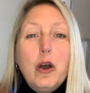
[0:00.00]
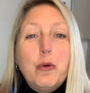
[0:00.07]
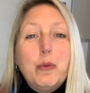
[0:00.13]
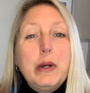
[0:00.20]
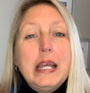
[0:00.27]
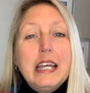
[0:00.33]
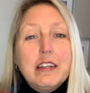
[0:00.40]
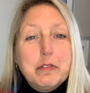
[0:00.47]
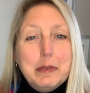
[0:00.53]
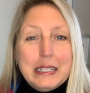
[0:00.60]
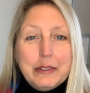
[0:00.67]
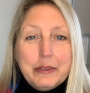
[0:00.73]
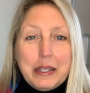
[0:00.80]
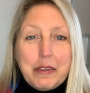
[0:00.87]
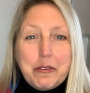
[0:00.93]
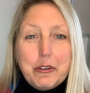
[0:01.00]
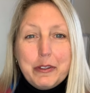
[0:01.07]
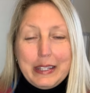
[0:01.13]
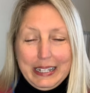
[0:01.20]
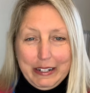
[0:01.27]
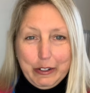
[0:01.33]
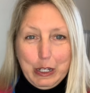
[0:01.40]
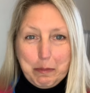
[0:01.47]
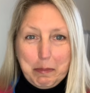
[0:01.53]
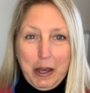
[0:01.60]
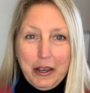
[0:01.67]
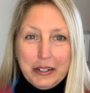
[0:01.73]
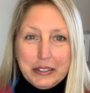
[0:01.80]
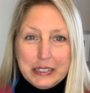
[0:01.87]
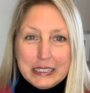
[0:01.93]
We have been going through the Harry
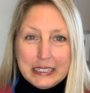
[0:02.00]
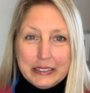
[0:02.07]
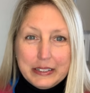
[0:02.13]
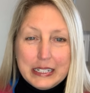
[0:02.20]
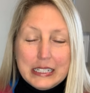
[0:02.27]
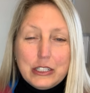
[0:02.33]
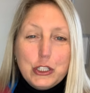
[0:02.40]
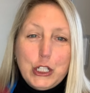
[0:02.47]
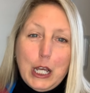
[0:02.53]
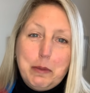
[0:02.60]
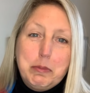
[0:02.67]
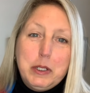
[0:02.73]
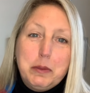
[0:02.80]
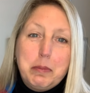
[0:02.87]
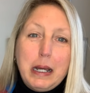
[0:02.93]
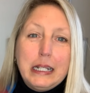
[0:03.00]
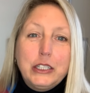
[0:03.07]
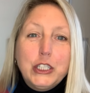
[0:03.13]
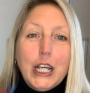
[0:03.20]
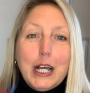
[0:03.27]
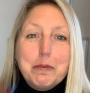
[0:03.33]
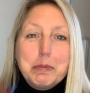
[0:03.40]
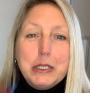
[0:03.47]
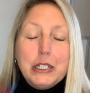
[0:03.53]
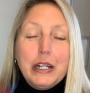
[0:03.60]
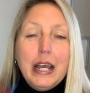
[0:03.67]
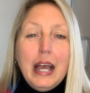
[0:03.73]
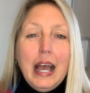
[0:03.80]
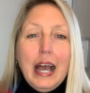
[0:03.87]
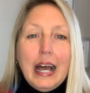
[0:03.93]
Potter series chapter by chapter,
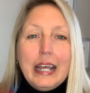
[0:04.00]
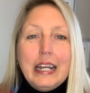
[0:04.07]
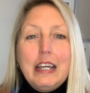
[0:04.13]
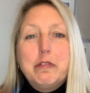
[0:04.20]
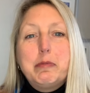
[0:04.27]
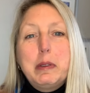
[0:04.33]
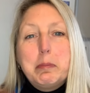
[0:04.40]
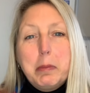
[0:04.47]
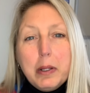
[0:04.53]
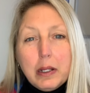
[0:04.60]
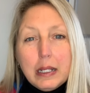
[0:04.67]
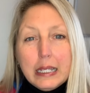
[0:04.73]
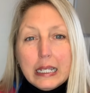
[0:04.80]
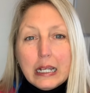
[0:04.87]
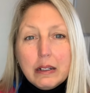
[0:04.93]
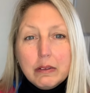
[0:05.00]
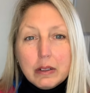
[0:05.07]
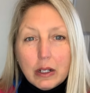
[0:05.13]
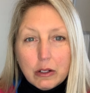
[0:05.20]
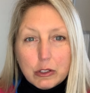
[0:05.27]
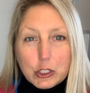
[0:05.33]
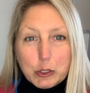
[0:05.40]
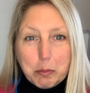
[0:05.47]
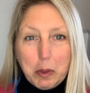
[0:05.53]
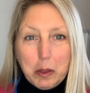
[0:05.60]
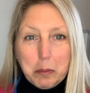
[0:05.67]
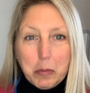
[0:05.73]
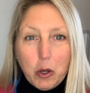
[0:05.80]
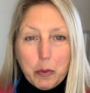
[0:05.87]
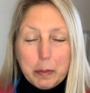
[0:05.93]
and I've been pulling out
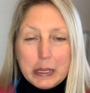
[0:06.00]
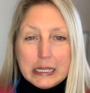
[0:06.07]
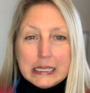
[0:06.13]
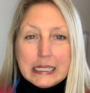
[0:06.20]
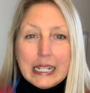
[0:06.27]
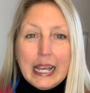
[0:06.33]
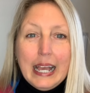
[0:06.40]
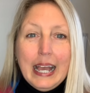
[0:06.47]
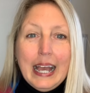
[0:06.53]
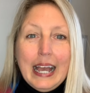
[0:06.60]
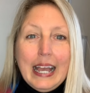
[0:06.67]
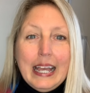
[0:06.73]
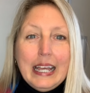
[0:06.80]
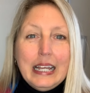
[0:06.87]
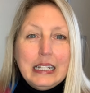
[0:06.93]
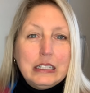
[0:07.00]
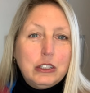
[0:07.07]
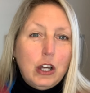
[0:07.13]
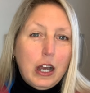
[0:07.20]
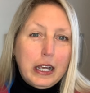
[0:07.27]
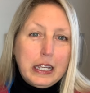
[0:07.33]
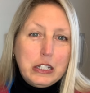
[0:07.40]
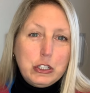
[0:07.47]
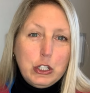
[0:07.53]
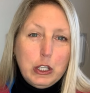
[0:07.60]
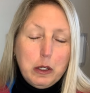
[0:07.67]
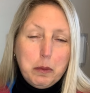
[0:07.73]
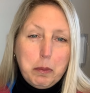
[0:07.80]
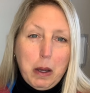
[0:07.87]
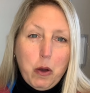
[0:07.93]
coachable moments and talking to
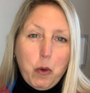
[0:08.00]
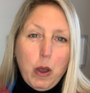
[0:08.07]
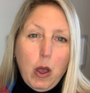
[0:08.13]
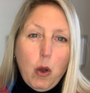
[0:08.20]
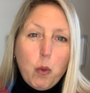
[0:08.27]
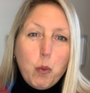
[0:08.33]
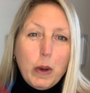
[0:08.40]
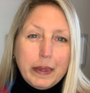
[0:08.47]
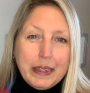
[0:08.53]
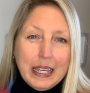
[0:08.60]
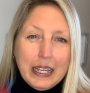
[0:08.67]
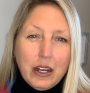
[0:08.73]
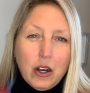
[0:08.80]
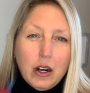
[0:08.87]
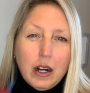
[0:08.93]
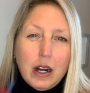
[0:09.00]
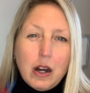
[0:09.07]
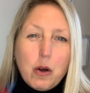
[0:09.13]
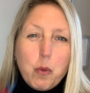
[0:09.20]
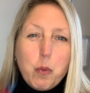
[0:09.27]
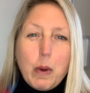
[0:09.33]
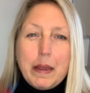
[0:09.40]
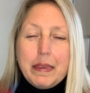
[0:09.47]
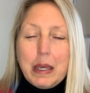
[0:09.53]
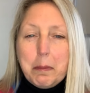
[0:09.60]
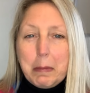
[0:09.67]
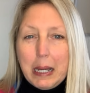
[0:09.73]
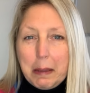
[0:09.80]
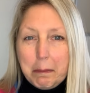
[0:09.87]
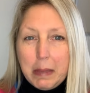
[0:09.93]
you about what they are, what they
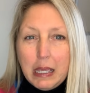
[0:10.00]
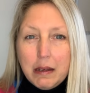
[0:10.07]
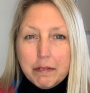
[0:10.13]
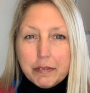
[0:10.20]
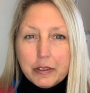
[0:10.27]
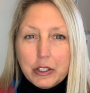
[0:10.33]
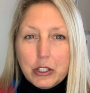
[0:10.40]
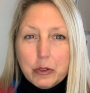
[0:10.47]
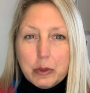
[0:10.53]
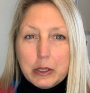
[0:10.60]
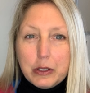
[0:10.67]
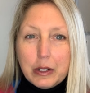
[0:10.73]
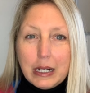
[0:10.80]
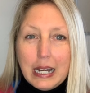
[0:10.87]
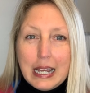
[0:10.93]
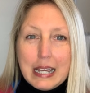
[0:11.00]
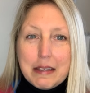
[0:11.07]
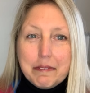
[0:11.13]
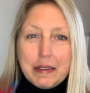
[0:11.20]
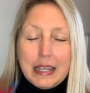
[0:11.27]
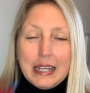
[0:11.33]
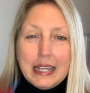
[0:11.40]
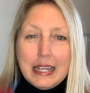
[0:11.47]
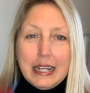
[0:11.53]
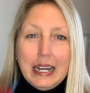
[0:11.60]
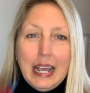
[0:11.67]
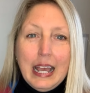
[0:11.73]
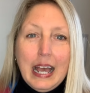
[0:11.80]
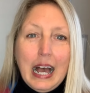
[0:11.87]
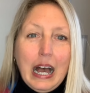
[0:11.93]
might mean for you in your life, and
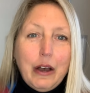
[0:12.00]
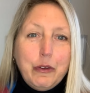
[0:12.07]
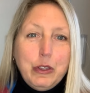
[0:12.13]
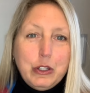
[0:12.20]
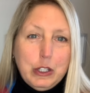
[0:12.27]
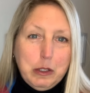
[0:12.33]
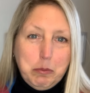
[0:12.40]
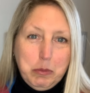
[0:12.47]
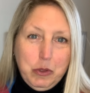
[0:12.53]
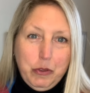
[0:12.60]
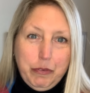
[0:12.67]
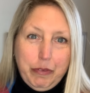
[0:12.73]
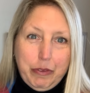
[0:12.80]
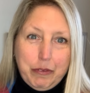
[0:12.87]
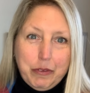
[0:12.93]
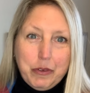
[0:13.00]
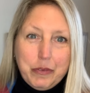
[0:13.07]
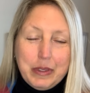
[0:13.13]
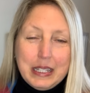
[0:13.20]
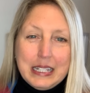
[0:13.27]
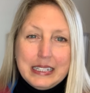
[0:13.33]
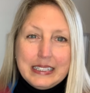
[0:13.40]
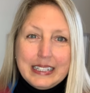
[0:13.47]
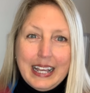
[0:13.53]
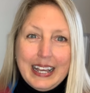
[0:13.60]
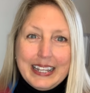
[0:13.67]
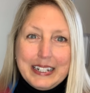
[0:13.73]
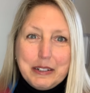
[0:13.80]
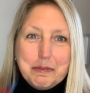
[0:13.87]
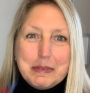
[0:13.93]
how you can move through these
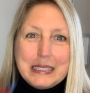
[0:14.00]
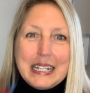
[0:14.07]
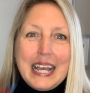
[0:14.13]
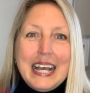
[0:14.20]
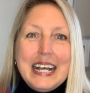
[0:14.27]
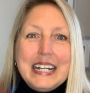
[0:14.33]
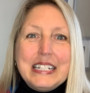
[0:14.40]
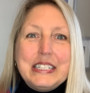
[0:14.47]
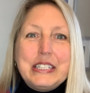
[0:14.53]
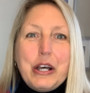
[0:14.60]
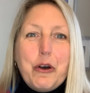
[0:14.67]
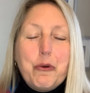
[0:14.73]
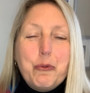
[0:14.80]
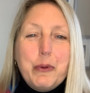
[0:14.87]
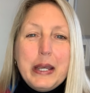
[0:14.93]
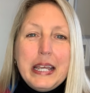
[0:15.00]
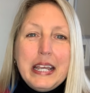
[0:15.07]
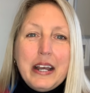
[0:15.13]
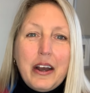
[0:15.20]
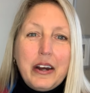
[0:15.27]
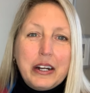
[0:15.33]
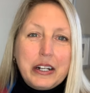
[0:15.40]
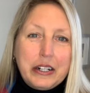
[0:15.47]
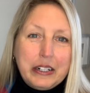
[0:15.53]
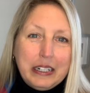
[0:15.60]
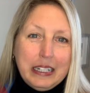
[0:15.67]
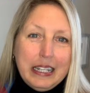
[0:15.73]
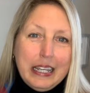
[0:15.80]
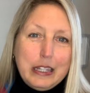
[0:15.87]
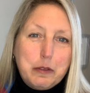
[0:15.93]
items. So we are
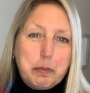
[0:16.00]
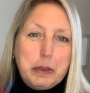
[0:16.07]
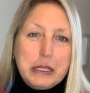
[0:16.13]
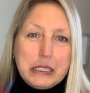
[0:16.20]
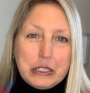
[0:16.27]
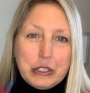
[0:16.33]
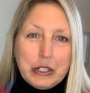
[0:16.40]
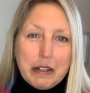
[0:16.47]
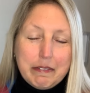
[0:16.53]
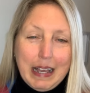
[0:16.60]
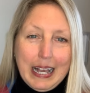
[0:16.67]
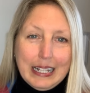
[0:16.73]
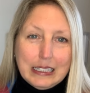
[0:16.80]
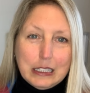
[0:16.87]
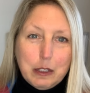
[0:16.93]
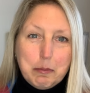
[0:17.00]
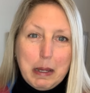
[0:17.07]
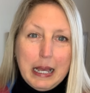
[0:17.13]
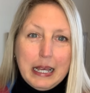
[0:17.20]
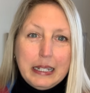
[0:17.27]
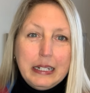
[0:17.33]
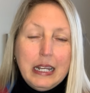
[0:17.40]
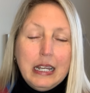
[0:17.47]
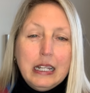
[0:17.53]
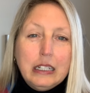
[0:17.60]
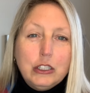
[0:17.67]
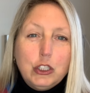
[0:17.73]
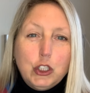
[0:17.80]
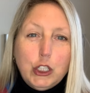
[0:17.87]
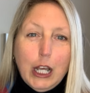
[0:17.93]
currently in the Prisoner of Azkaban,
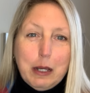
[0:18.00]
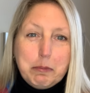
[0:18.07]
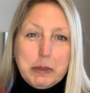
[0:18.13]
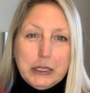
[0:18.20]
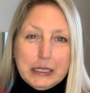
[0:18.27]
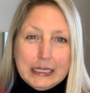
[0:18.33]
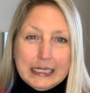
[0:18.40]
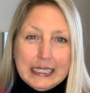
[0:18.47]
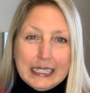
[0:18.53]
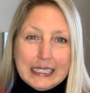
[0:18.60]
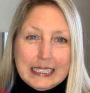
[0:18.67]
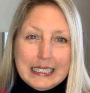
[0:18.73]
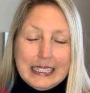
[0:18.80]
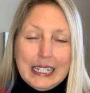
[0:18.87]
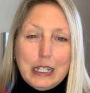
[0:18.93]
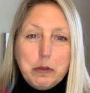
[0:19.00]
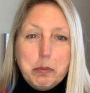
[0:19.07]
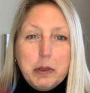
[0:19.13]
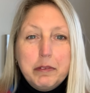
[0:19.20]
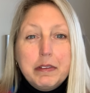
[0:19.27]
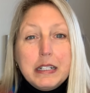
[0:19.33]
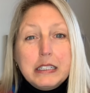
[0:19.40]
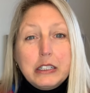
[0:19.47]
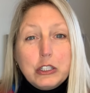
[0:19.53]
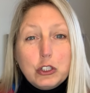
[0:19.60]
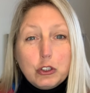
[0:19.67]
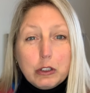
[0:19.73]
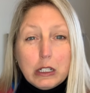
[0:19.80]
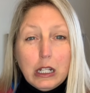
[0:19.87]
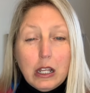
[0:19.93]
chapter 16, Professor
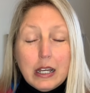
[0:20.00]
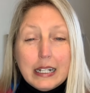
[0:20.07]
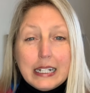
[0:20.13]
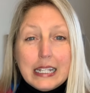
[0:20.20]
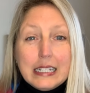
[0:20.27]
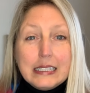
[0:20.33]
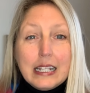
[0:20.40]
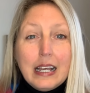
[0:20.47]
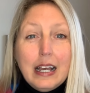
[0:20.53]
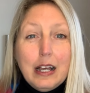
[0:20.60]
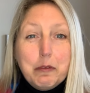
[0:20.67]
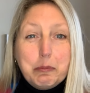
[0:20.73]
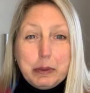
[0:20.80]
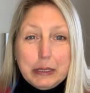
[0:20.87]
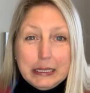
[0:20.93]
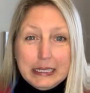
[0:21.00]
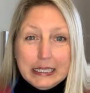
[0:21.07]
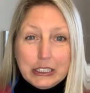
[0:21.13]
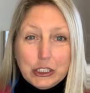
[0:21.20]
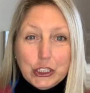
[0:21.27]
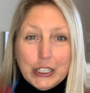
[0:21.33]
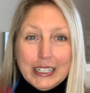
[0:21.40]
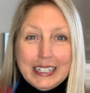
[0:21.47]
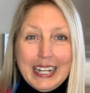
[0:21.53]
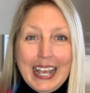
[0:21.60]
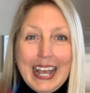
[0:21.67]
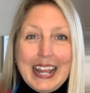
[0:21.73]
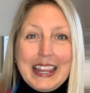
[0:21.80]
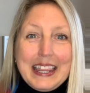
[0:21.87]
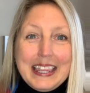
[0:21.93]
Trelawney's prediction.
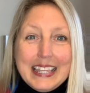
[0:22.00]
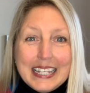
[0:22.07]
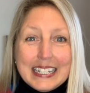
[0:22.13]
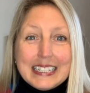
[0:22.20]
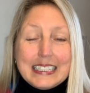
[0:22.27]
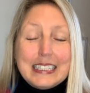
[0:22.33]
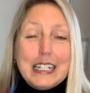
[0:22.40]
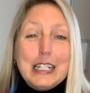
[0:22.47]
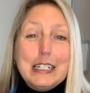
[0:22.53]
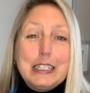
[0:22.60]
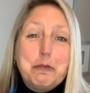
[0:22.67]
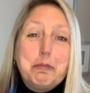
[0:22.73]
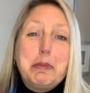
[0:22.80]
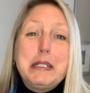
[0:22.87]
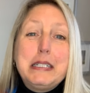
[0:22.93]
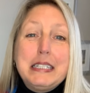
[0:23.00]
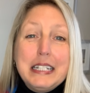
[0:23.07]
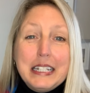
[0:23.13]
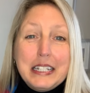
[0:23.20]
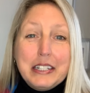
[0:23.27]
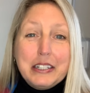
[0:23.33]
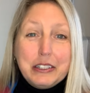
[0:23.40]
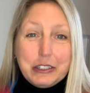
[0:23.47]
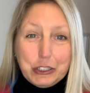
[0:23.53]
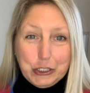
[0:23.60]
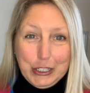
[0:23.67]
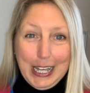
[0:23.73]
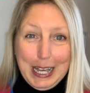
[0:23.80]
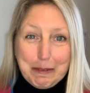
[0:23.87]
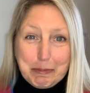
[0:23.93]
And this particular
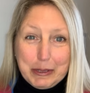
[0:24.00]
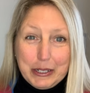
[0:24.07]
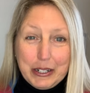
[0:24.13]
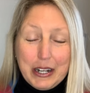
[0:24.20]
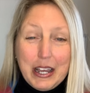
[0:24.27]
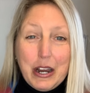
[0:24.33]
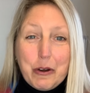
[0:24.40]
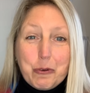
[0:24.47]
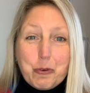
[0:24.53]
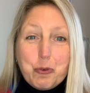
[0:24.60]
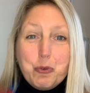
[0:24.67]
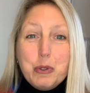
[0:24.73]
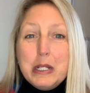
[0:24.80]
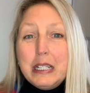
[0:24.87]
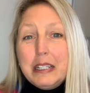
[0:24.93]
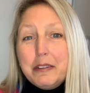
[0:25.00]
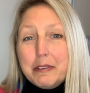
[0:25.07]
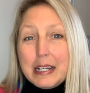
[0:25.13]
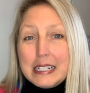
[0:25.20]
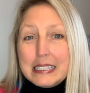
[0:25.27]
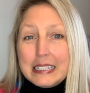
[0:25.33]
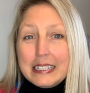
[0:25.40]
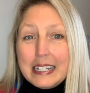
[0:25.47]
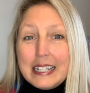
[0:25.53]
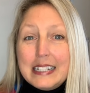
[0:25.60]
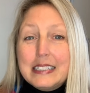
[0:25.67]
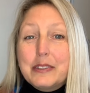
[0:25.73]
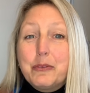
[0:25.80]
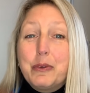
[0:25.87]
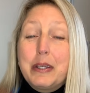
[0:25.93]
chapter really
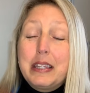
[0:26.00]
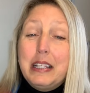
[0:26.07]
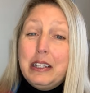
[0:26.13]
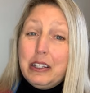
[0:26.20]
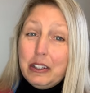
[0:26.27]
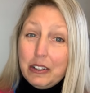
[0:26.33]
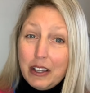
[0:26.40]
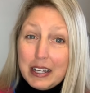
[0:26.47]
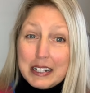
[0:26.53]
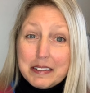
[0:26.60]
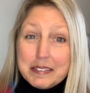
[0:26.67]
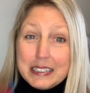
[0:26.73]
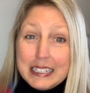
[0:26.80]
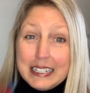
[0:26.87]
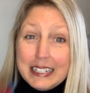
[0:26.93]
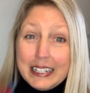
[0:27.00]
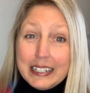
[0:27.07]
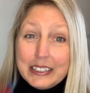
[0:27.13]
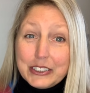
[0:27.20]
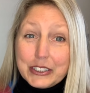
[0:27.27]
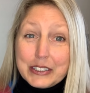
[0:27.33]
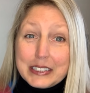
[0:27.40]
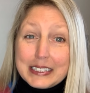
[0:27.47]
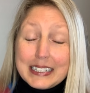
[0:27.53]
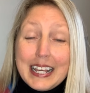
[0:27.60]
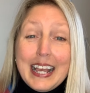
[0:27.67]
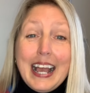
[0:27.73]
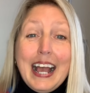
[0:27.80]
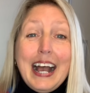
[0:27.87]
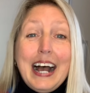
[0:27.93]
resonates with a lot of teenagers.
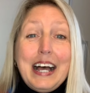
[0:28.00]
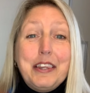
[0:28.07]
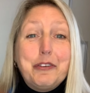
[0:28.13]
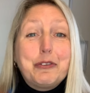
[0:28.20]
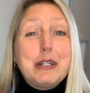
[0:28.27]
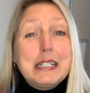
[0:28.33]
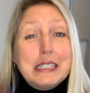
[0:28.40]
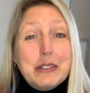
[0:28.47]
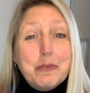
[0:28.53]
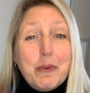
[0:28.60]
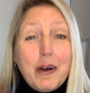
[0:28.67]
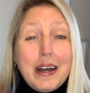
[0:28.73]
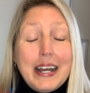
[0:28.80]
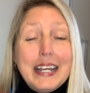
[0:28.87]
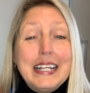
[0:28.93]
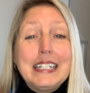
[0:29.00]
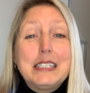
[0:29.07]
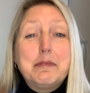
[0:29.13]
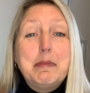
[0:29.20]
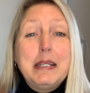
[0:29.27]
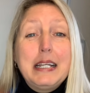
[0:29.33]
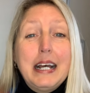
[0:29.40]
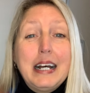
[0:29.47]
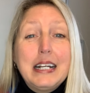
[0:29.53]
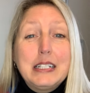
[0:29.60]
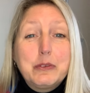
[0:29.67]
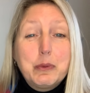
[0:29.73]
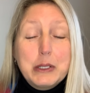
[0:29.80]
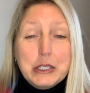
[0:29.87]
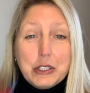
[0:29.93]
And the reason why is
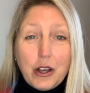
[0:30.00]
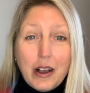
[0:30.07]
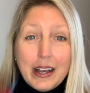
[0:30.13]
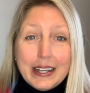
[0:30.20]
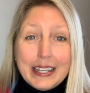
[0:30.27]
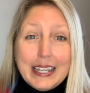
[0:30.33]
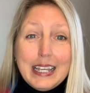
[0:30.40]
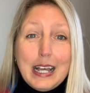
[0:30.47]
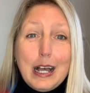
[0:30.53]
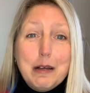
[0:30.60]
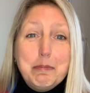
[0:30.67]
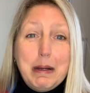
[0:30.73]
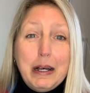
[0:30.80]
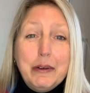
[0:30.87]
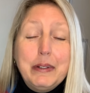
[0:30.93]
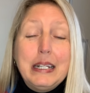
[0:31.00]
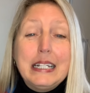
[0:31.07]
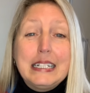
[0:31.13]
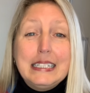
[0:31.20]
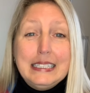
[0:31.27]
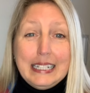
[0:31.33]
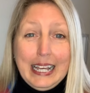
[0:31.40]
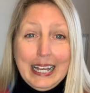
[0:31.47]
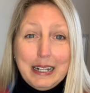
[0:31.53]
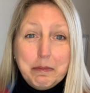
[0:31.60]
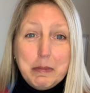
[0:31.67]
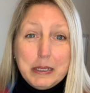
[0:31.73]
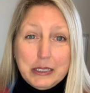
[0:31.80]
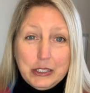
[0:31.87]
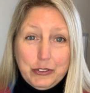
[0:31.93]
because we're talking about
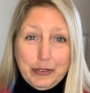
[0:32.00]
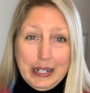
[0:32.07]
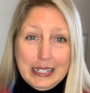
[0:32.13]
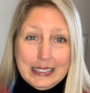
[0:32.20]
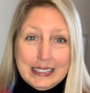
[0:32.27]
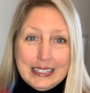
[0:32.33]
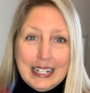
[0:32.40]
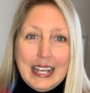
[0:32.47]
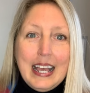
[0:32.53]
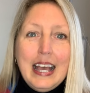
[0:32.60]
exam stress.